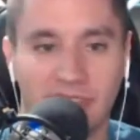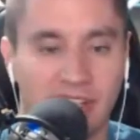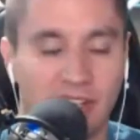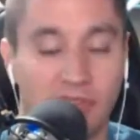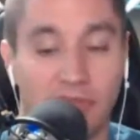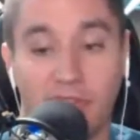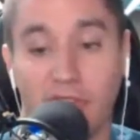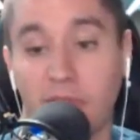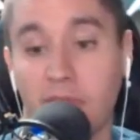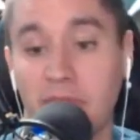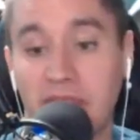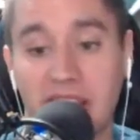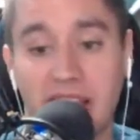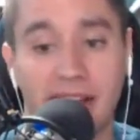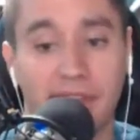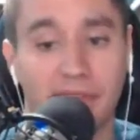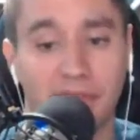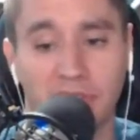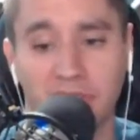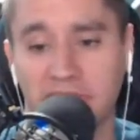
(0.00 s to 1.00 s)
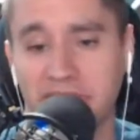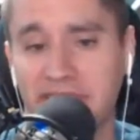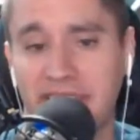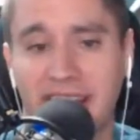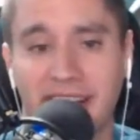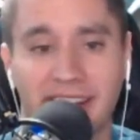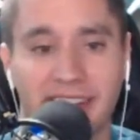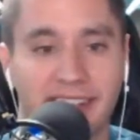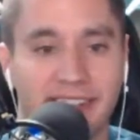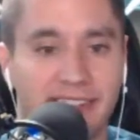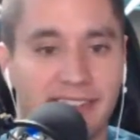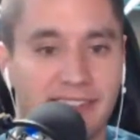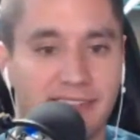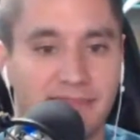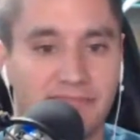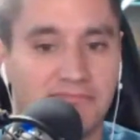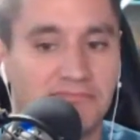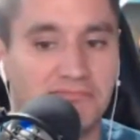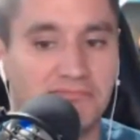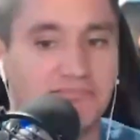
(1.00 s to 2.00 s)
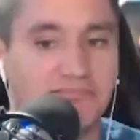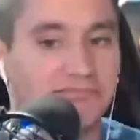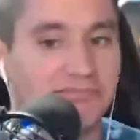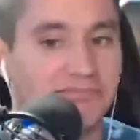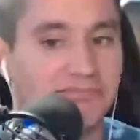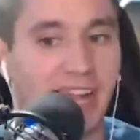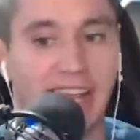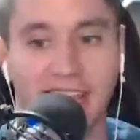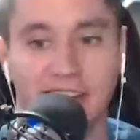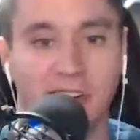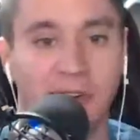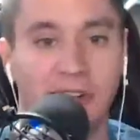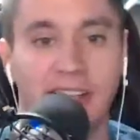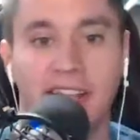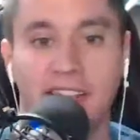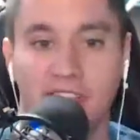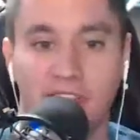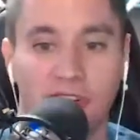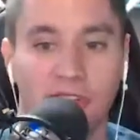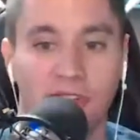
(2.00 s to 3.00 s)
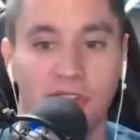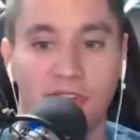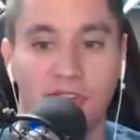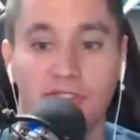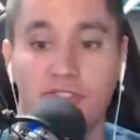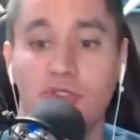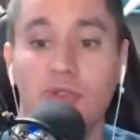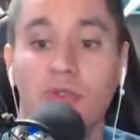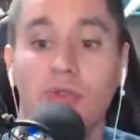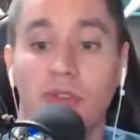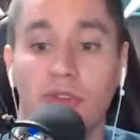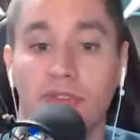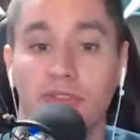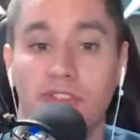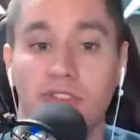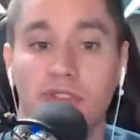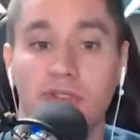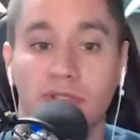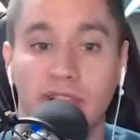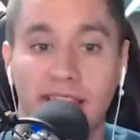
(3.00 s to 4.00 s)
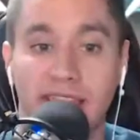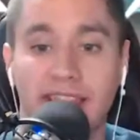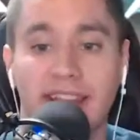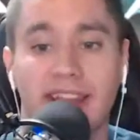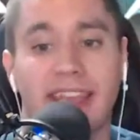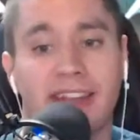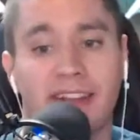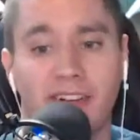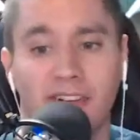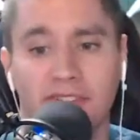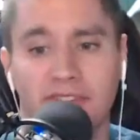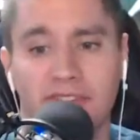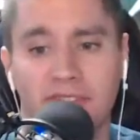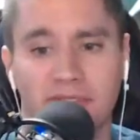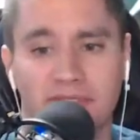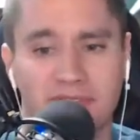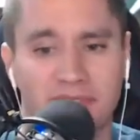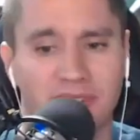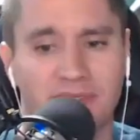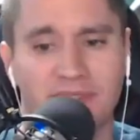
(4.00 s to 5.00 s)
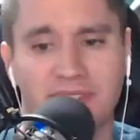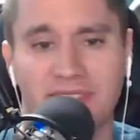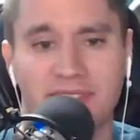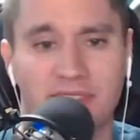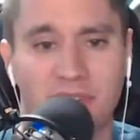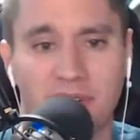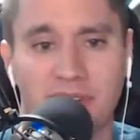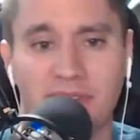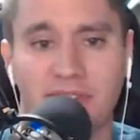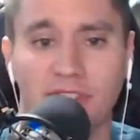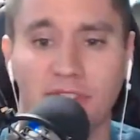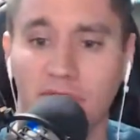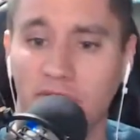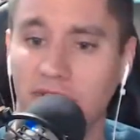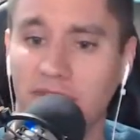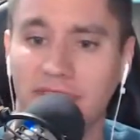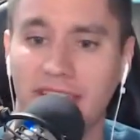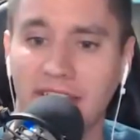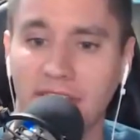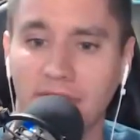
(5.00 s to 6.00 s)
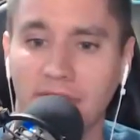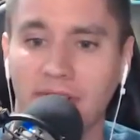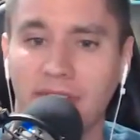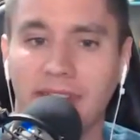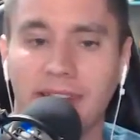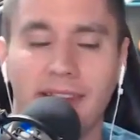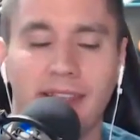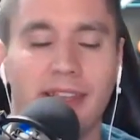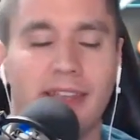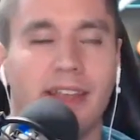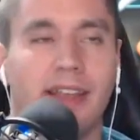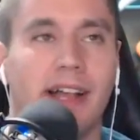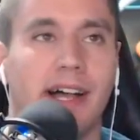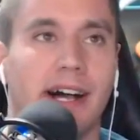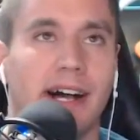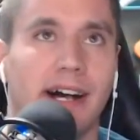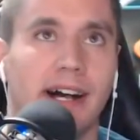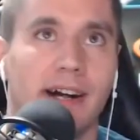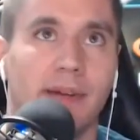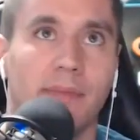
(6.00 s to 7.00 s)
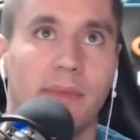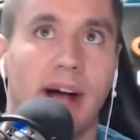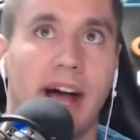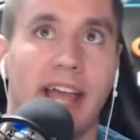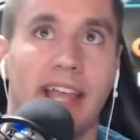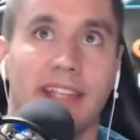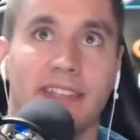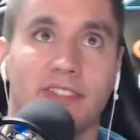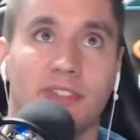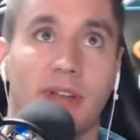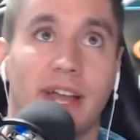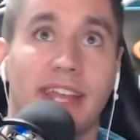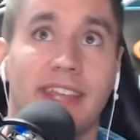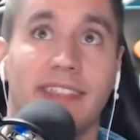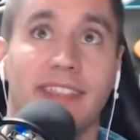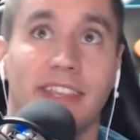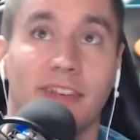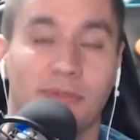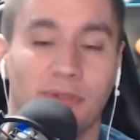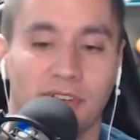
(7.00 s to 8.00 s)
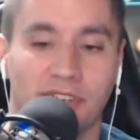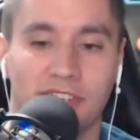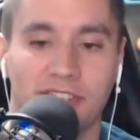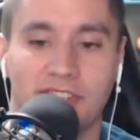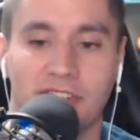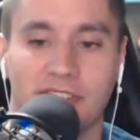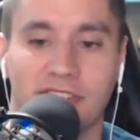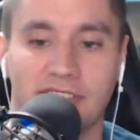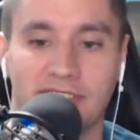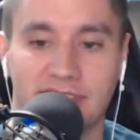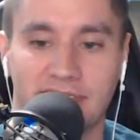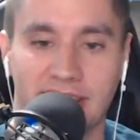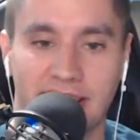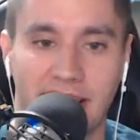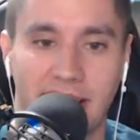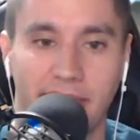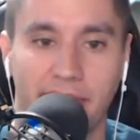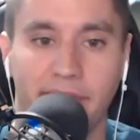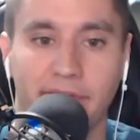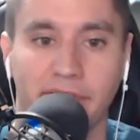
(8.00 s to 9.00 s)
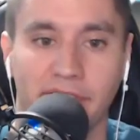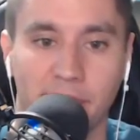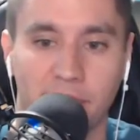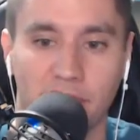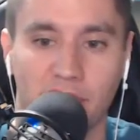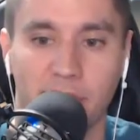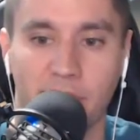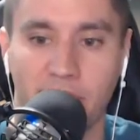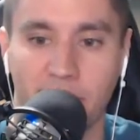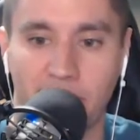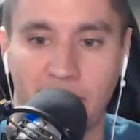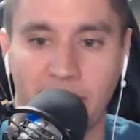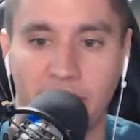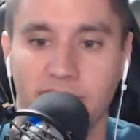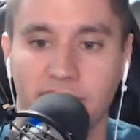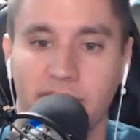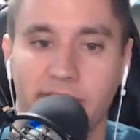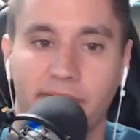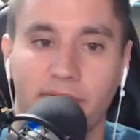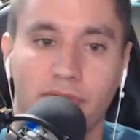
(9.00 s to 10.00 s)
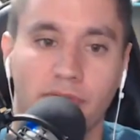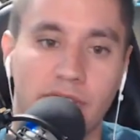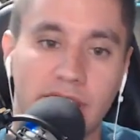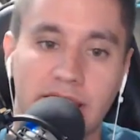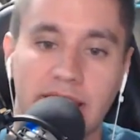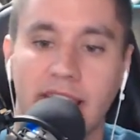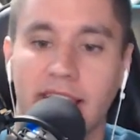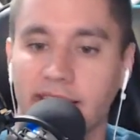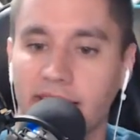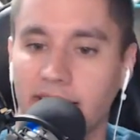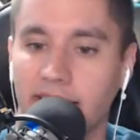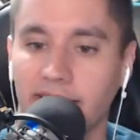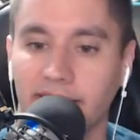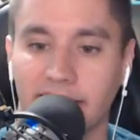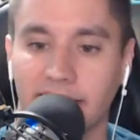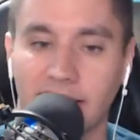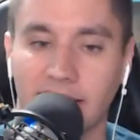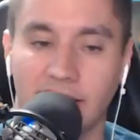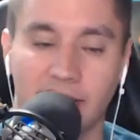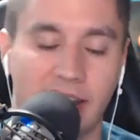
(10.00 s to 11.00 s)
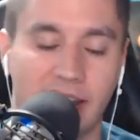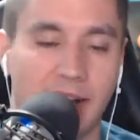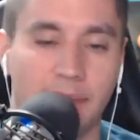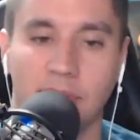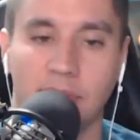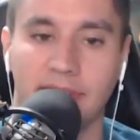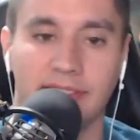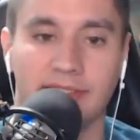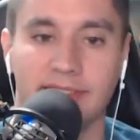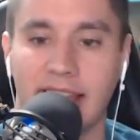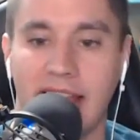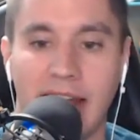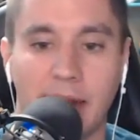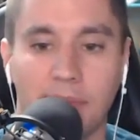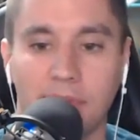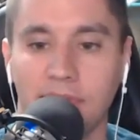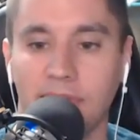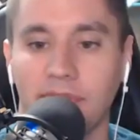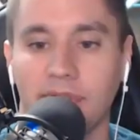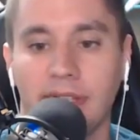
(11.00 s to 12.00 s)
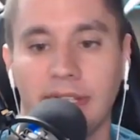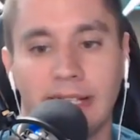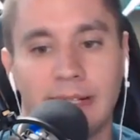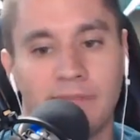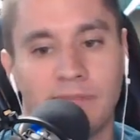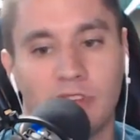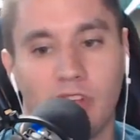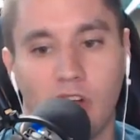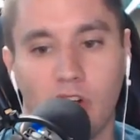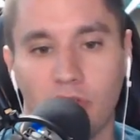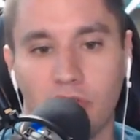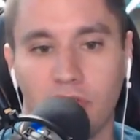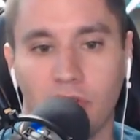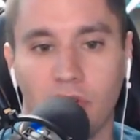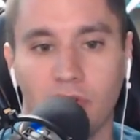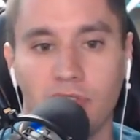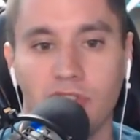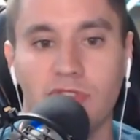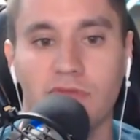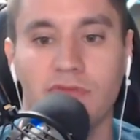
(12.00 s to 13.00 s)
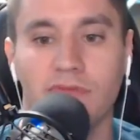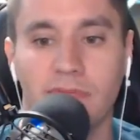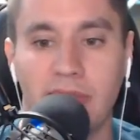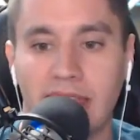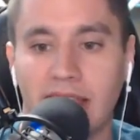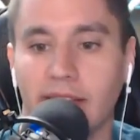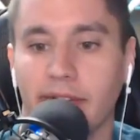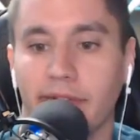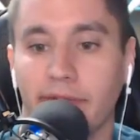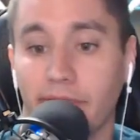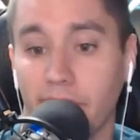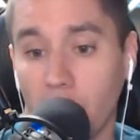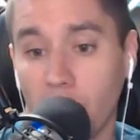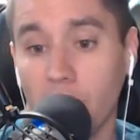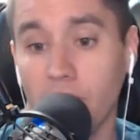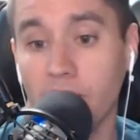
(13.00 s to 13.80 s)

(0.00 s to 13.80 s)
for me, I've looked at it. They're a little too late, and also the services don't even look that great. I think we're going to start to see that flip a little bit, and Microsoft regain that lead on Apple, because Apple, although you make a phone